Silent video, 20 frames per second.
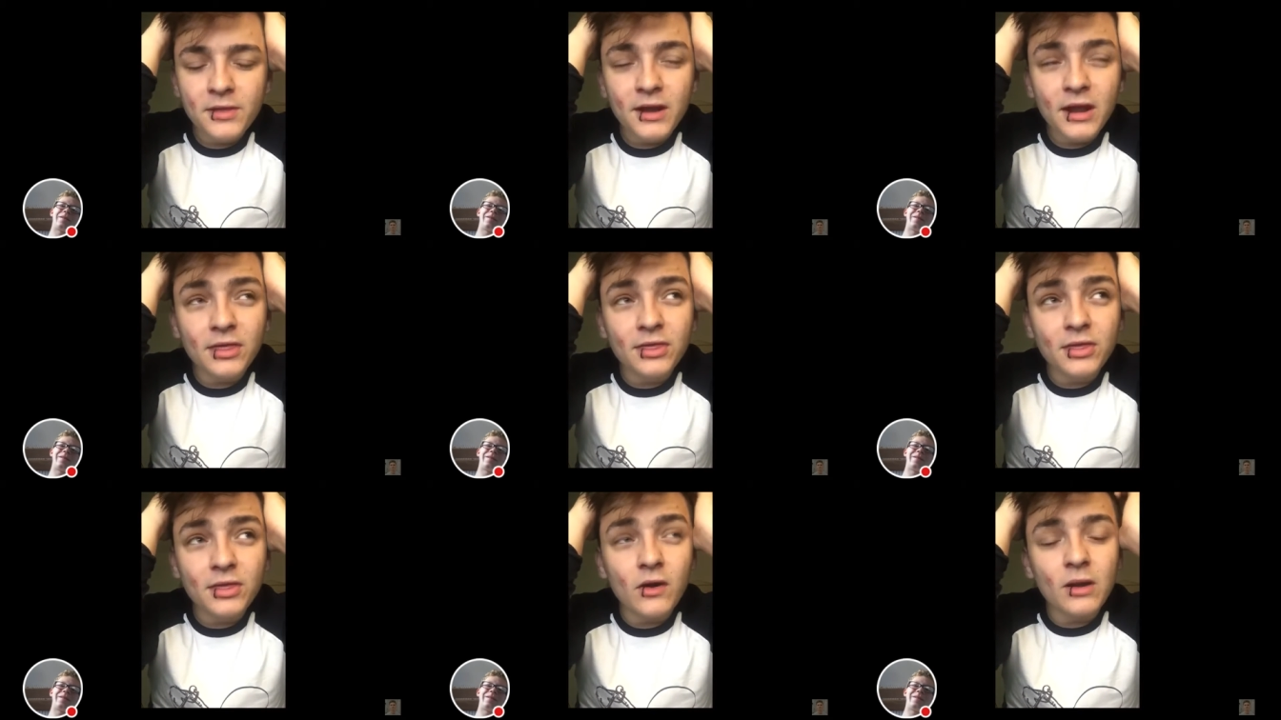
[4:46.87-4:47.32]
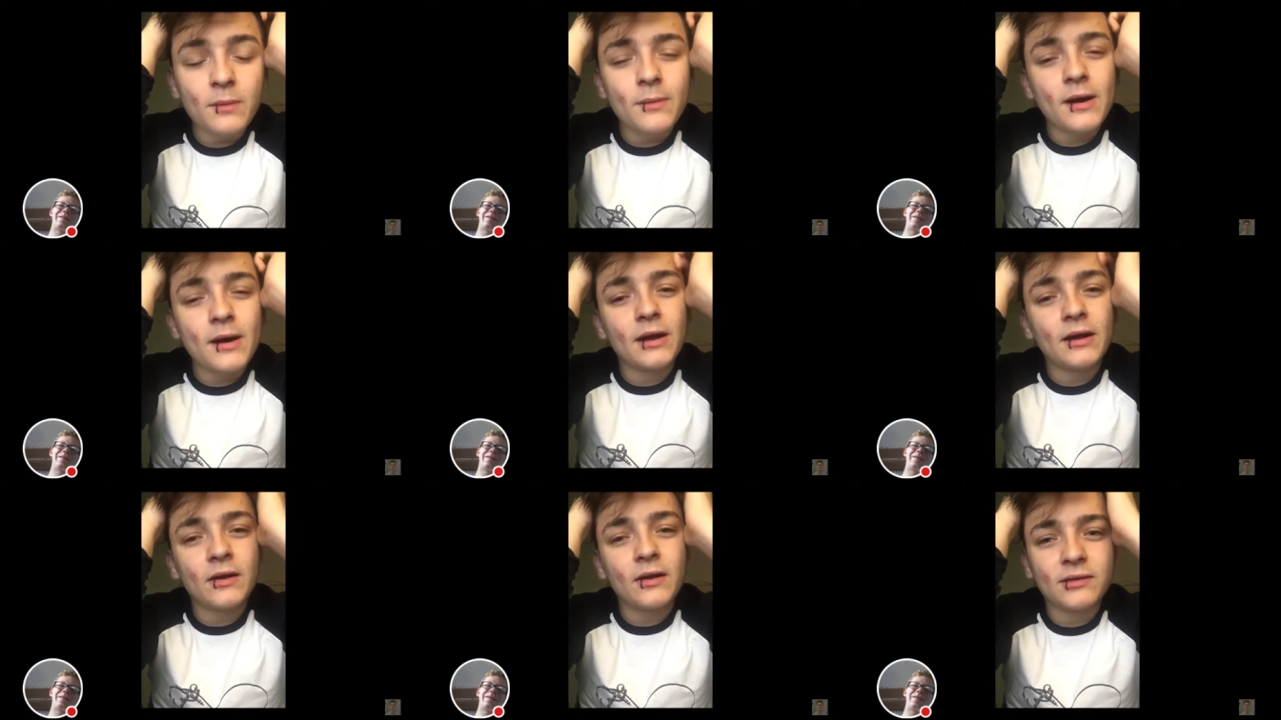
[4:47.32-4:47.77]
But then I
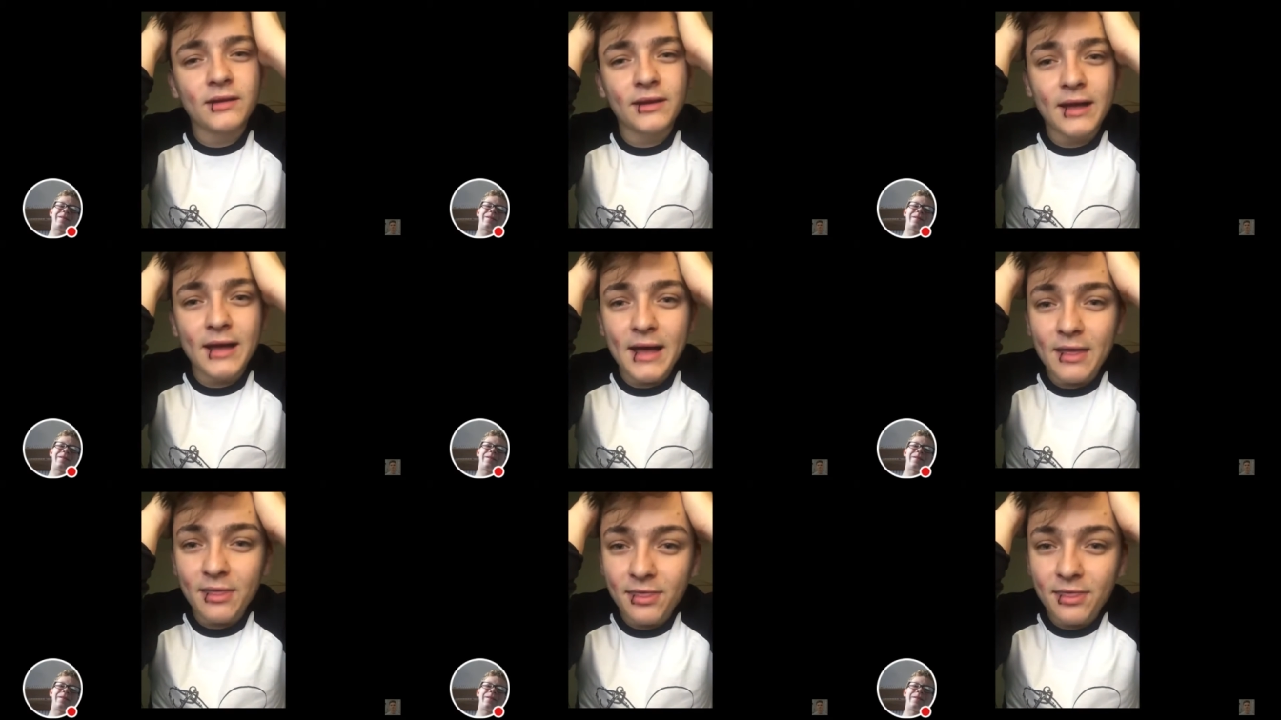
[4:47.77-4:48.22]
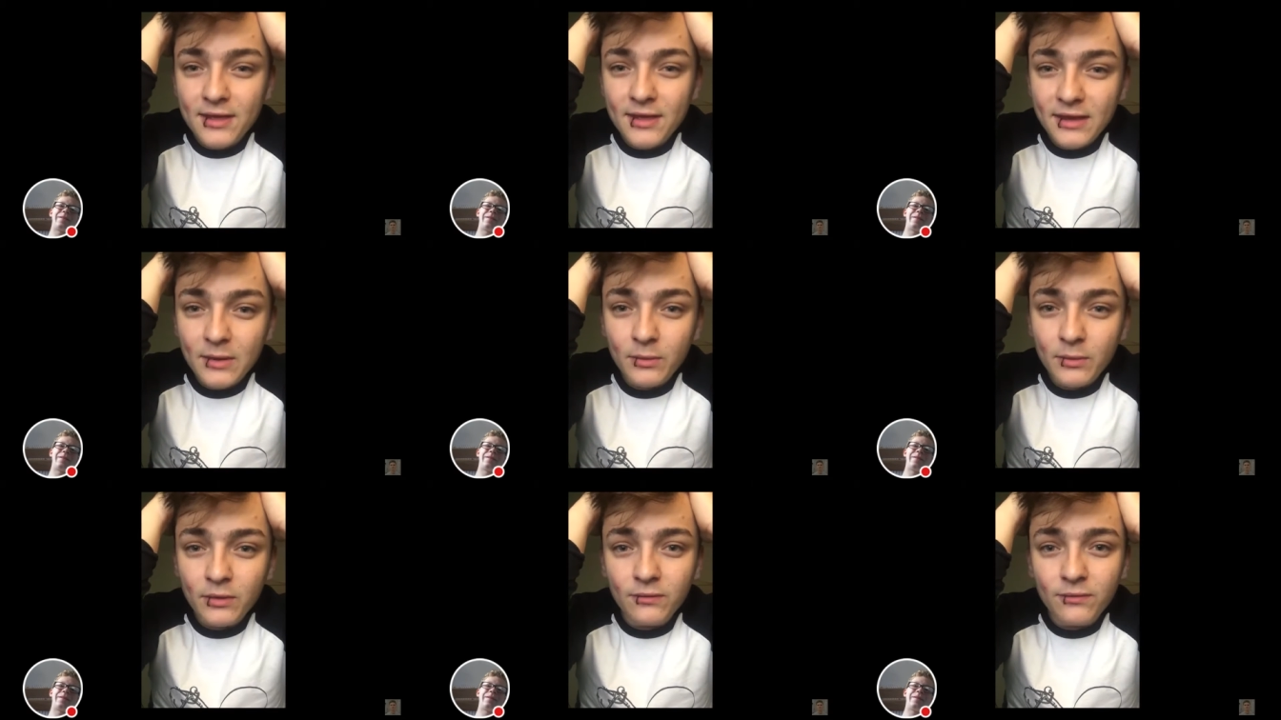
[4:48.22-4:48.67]
thought about it. I was like, I
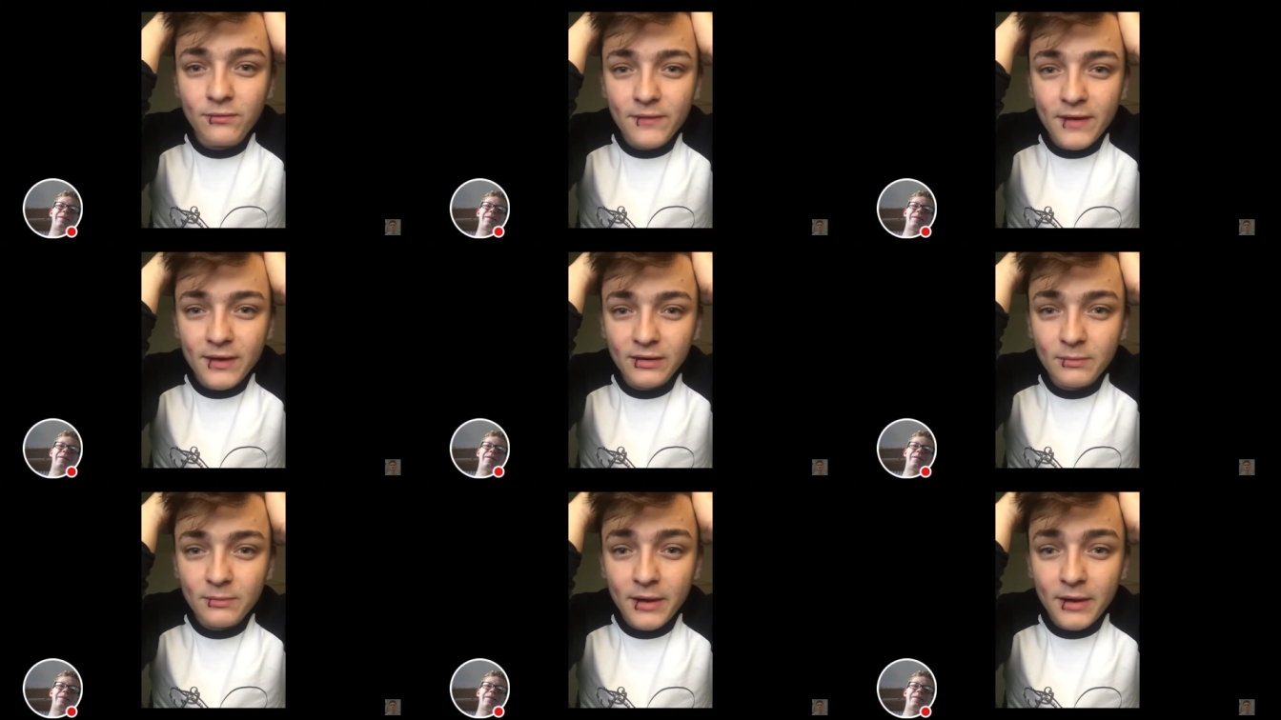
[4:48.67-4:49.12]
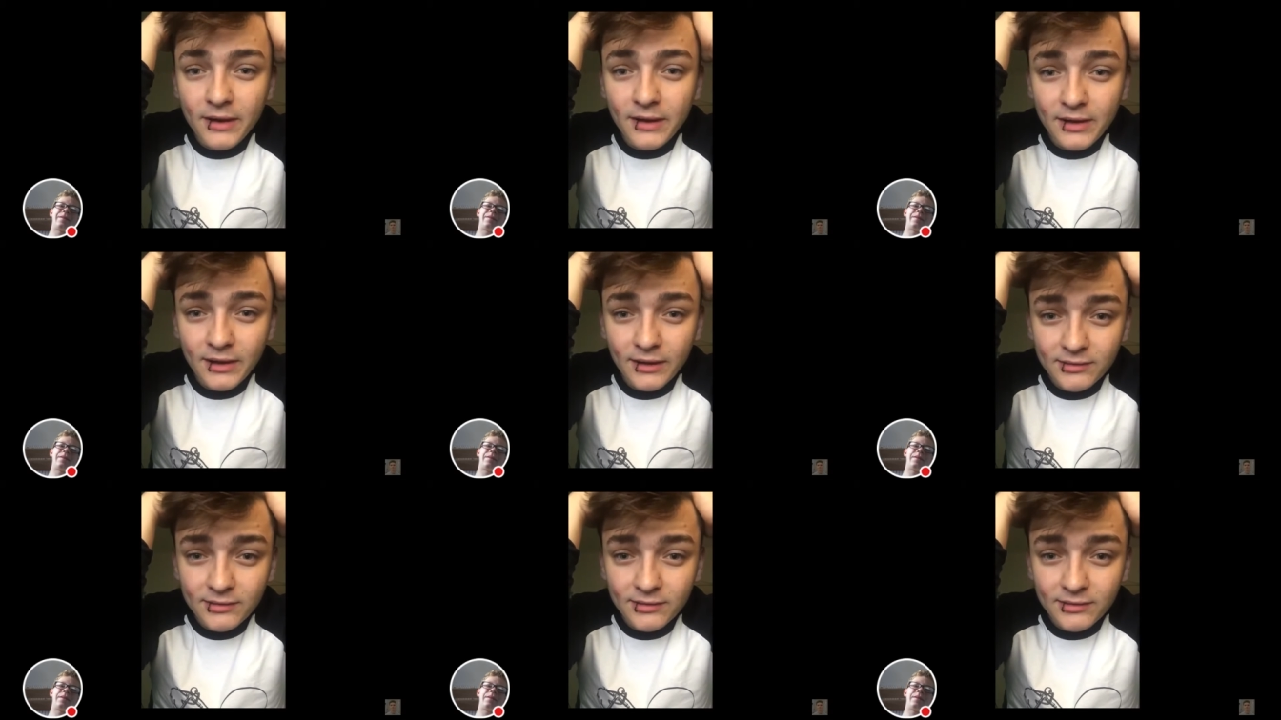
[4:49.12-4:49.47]
think it would affect my